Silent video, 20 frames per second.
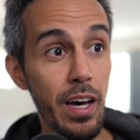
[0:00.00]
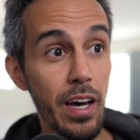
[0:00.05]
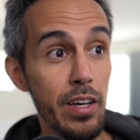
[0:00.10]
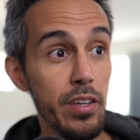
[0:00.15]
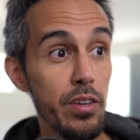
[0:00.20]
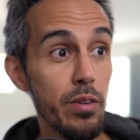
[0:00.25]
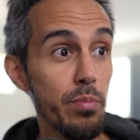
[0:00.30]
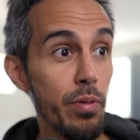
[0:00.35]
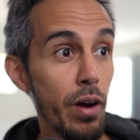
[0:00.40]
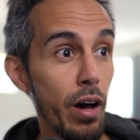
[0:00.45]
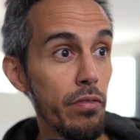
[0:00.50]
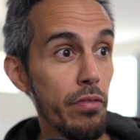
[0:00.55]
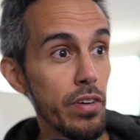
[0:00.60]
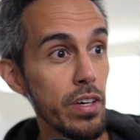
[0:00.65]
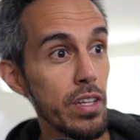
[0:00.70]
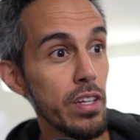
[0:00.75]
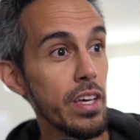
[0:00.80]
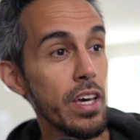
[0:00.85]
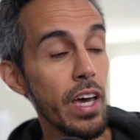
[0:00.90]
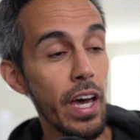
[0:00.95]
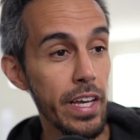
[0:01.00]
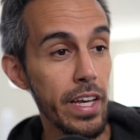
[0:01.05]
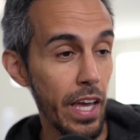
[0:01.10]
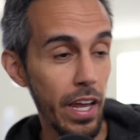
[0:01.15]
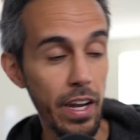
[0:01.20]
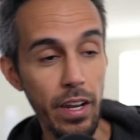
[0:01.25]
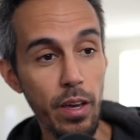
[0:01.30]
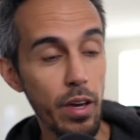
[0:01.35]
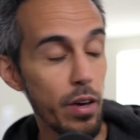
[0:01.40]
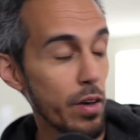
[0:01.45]
your profit.
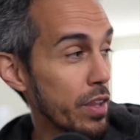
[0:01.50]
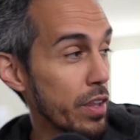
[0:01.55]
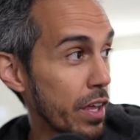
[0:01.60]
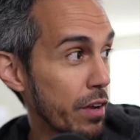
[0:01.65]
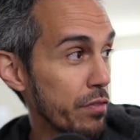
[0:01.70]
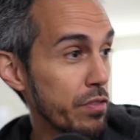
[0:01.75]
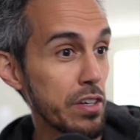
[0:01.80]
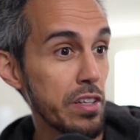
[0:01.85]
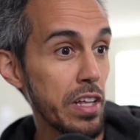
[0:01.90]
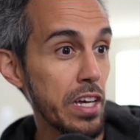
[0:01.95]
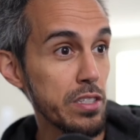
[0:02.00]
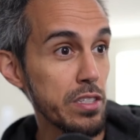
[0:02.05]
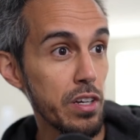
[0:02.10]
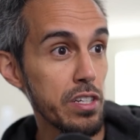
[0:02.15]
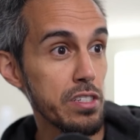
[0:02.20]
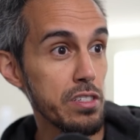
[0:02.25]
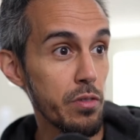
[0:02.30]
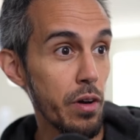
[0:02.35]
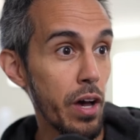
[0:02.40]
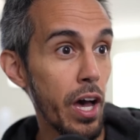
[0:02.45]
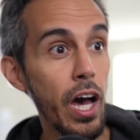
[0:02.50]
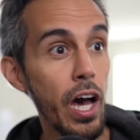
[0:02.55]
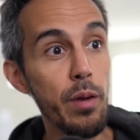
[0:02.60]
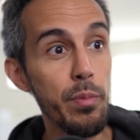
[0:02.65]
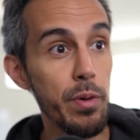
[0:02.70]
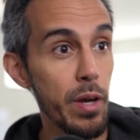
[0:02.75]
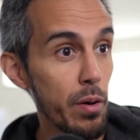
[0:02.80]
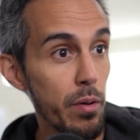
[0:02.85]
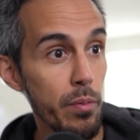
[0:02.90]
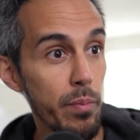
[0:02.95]
Again, and they have frequently asked questions about how to
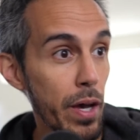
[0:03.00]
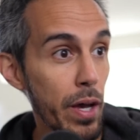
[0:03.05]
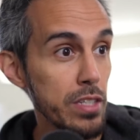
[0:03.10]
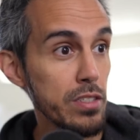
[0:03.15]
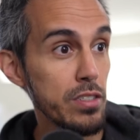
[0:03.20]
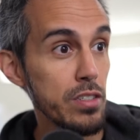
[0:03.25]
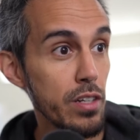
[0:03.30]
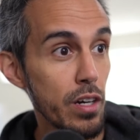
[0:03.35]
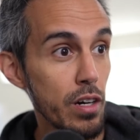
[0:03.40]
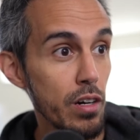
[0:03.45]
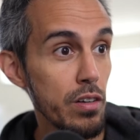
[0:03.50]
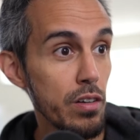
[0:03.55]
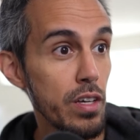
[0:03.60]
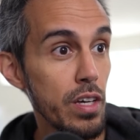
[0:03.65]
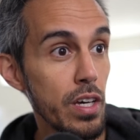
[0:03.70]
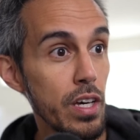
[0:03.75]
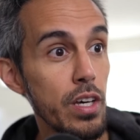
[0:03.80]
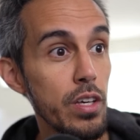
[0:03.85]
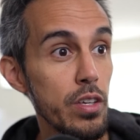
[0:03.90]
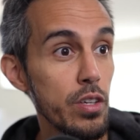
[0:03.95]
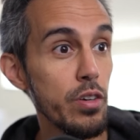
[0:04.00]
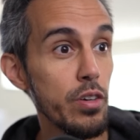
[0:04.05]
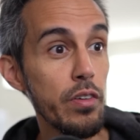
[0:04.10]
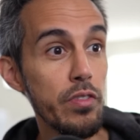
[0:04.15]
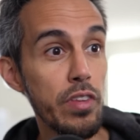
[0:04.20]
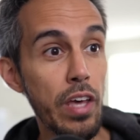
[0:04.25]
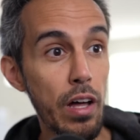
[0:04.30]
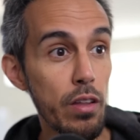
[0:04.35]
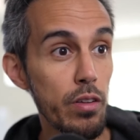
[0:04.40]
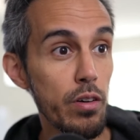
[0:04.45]
become a masternode. You have
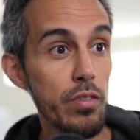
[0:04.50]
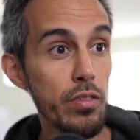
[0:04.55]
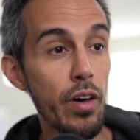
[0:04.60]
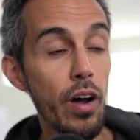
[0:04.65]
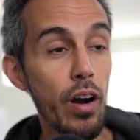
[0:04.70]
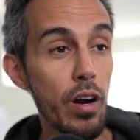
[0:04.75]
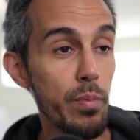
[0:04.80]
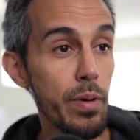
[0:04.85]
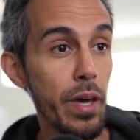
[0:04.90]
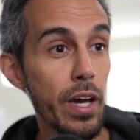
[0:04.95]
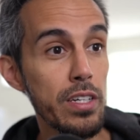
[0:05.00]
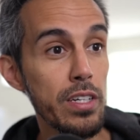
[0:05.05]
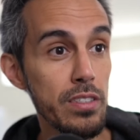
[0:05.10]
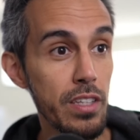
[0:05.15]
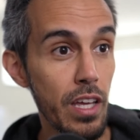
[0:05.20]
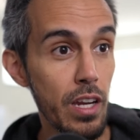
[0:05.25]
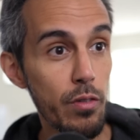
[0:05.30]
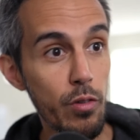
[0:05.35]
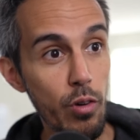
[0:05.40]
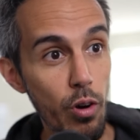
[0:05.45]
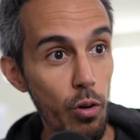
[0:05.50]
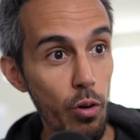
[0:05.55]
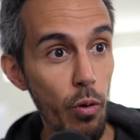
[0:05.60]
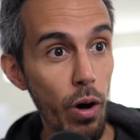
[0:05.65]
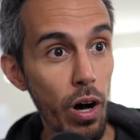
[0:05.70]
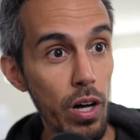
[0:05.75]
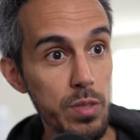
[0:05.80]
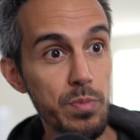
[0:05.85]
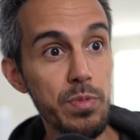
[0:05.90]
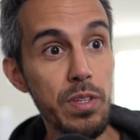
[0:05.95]
download the RBX native core
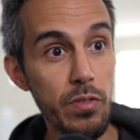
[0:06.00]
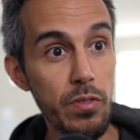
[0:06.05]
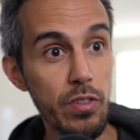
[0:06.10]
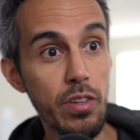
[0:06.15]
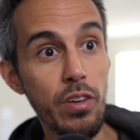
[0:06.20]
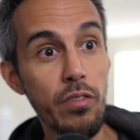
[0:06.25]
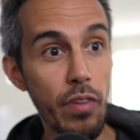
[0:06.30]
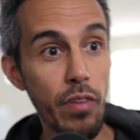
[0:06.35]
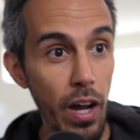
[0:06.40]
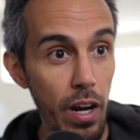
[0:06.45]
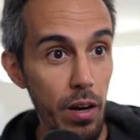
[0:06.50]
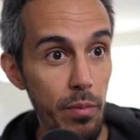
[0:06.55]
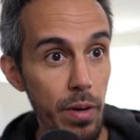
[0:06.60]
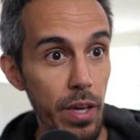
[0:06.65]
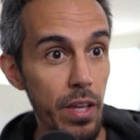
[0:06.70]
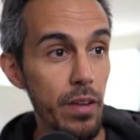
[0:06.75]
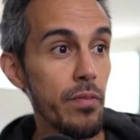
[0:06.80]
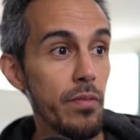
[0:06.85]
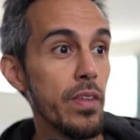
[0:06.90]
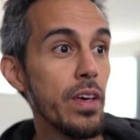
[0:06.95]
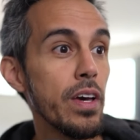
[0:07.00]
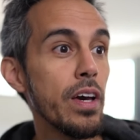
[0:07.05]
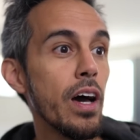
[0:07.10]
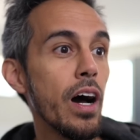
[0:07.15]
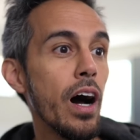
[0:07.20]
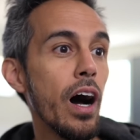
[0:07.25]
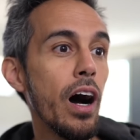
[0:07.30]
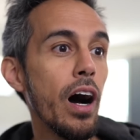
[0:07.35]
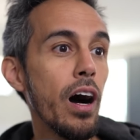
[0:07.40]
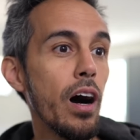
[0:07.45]
wallet specific to your environment.
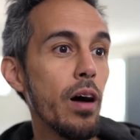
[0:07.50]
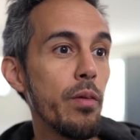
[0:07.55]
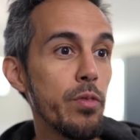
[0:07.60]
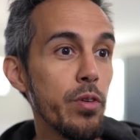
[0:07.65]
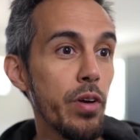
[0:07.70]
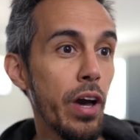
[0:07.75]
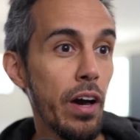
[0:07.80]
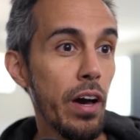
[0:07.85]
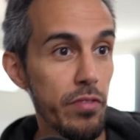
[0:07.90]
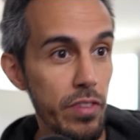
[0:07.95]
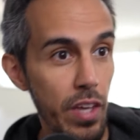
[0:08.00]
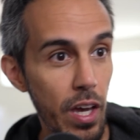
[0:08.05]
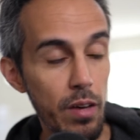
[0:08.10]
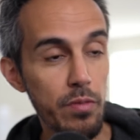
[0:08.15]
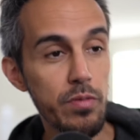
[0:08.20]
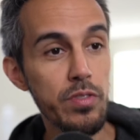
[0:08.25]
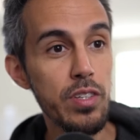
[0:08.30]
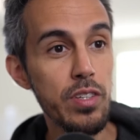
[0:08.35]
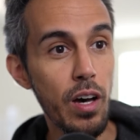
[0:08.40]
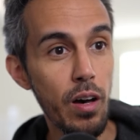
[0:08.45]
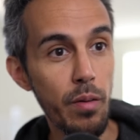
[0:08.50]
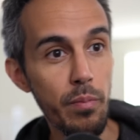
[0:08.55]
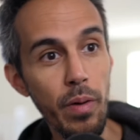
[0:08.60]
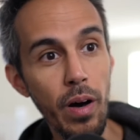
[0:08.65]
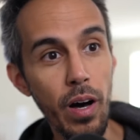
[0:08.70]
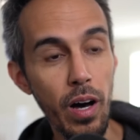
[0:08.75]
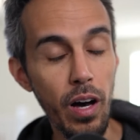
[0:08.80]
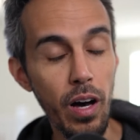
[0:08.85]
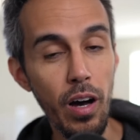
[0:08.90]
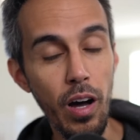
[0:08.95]
You have to have some
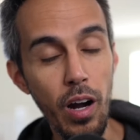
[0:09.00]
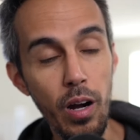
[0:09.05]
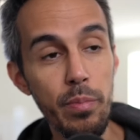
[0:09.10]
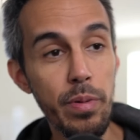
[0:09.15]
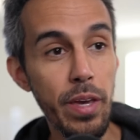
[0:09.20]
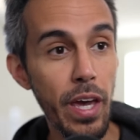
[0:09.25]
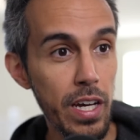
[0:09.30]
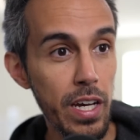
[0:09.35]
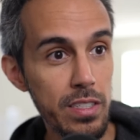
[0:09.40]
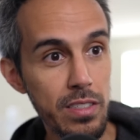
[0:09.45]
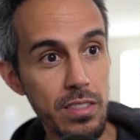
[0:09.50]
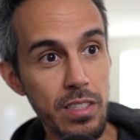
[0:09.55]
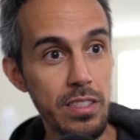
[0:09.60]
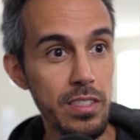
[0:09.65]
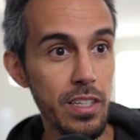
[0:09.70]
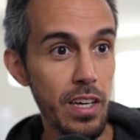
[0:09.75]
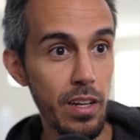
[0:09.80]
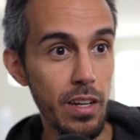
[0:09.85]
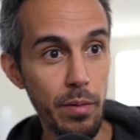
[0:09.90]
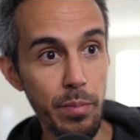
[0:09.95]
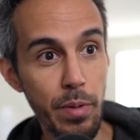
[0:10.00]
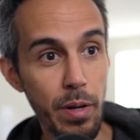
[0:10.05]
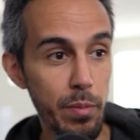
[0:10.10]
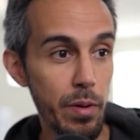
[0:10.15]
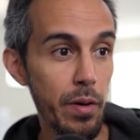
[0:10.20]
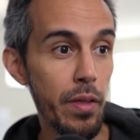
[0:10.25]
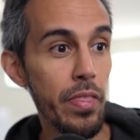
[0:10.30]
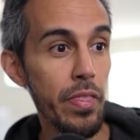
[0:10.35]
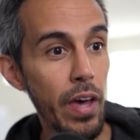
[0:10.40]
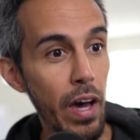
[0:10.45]
RBX. They said a minimum
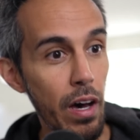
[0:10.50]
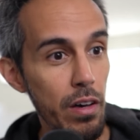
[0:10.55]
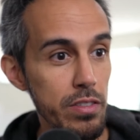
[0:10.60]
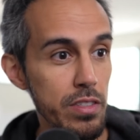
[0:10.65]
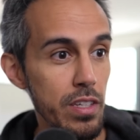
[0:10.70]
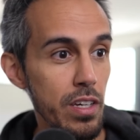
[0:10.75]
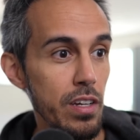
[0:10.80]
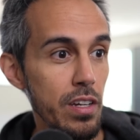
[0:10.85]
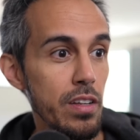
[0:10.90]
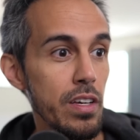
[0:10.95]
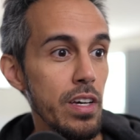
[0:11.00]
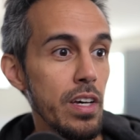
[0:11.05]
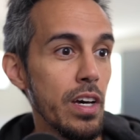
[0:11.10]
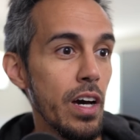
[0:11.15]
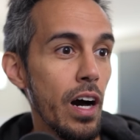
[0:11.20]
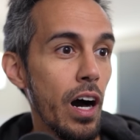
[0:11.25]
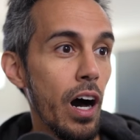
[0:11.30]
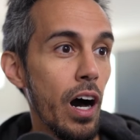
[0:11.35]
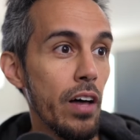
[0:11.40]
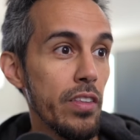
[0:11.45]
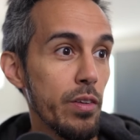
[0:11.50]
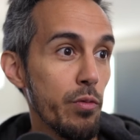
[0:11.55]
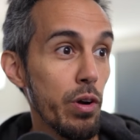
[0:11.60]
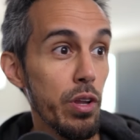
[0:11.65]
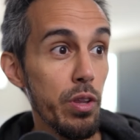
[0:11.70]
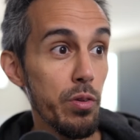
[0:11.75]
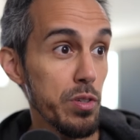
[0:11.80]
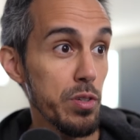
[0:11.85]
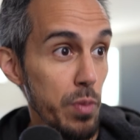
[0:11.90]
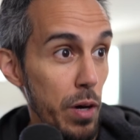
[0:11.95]
of 1,000. And then what are
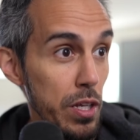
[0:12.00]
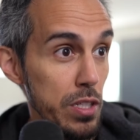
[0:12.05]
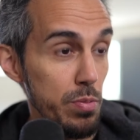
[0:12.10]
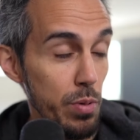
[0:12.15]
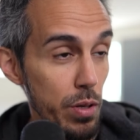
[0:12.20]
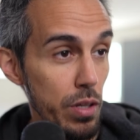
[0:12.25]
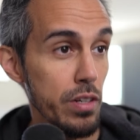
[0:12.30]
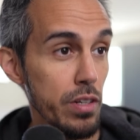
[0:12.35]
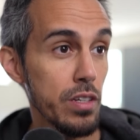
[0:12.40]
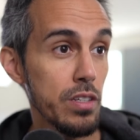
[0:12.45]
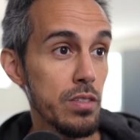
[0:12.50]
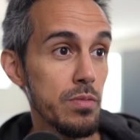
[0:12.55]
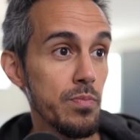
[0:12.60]
the responsibilities?